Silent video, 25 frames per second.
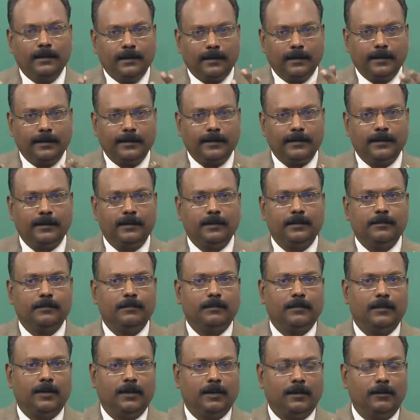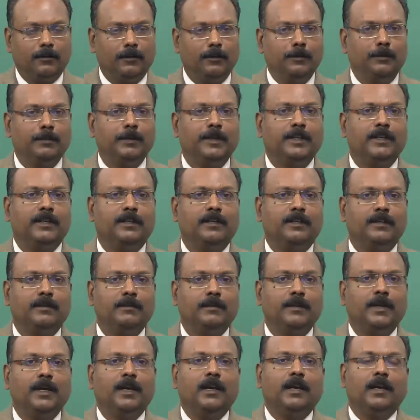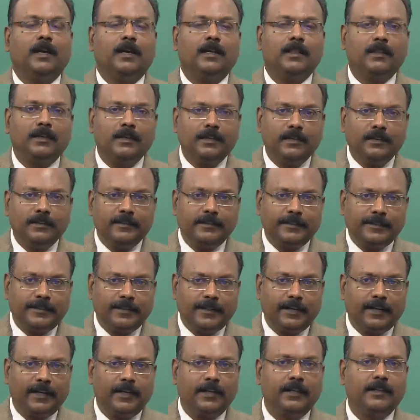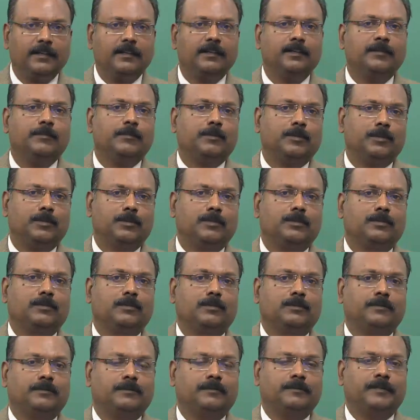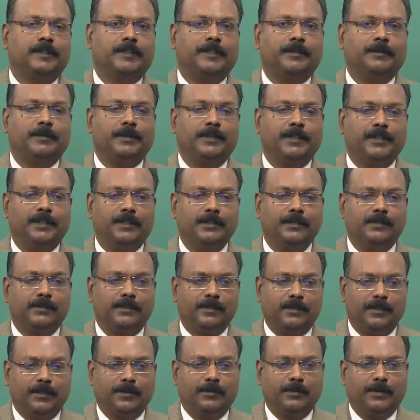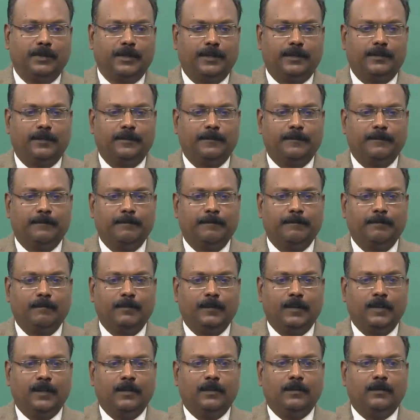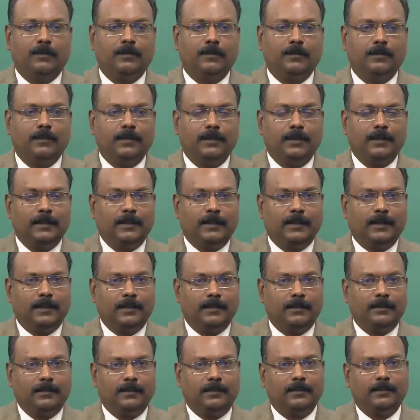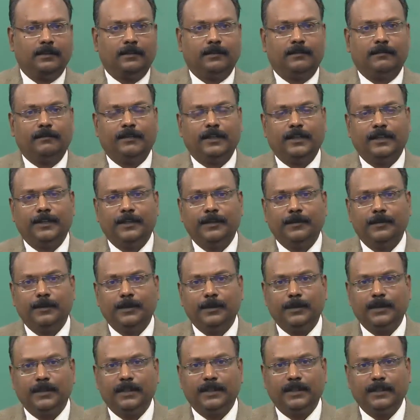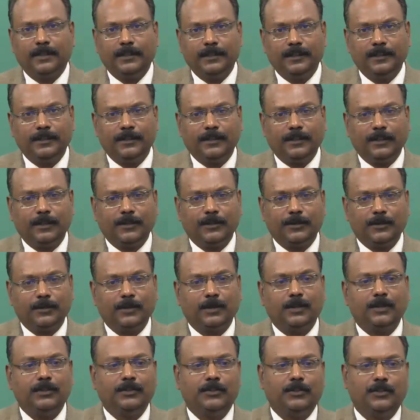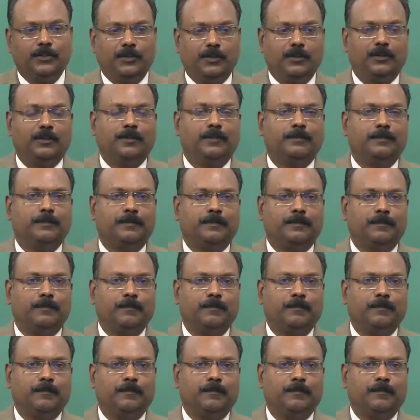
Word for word: Collect them, accumulate them and then share them also wherever it is required. So, that will give you that intellectual charm.